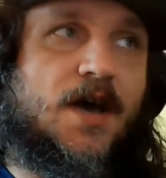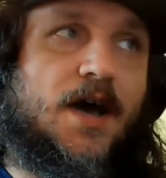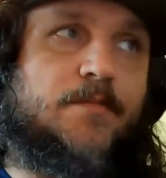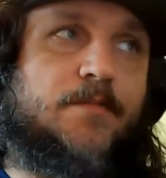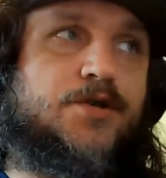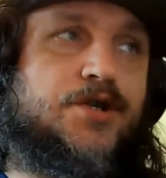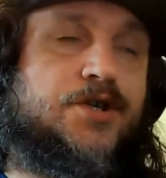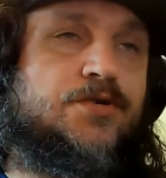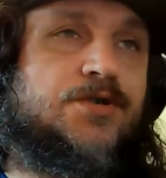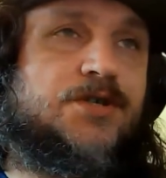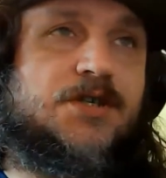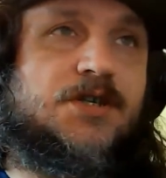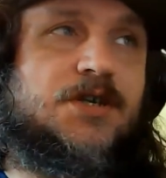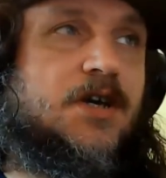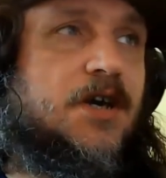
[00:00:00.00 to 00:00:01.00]
I'm
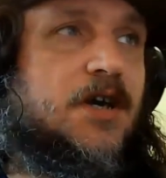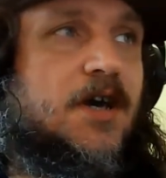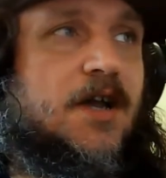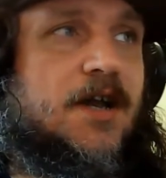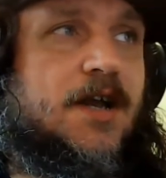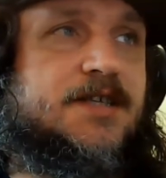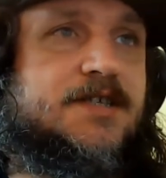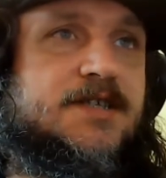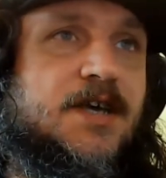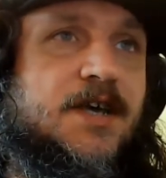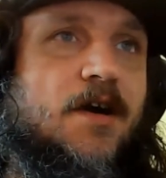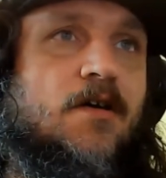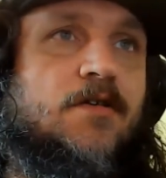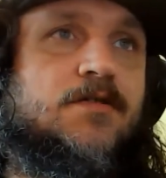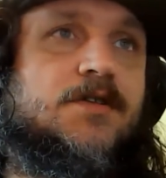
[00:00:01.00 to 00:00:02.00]
choosing, let's
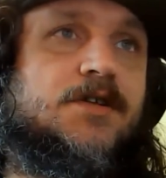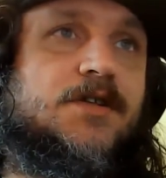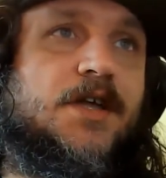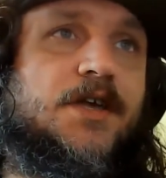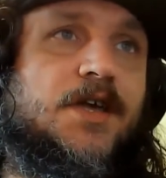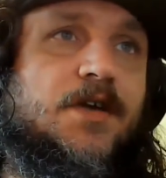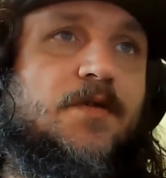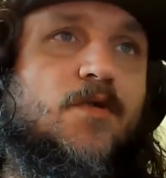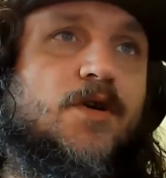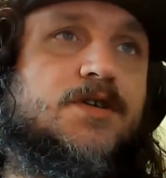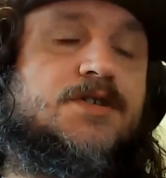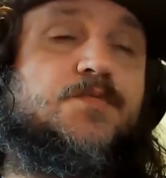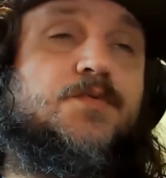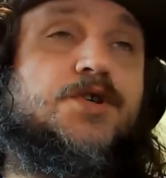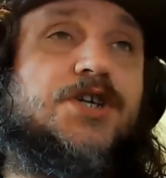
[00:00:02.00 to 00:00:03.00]
say, only the
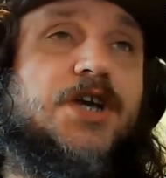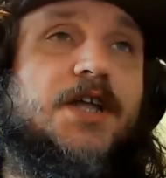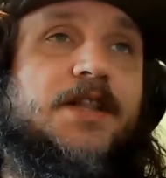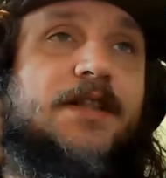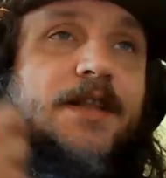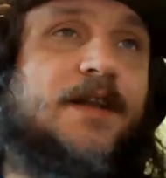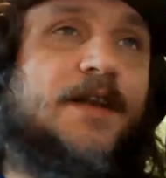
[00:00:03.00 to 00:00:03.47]
keywords which at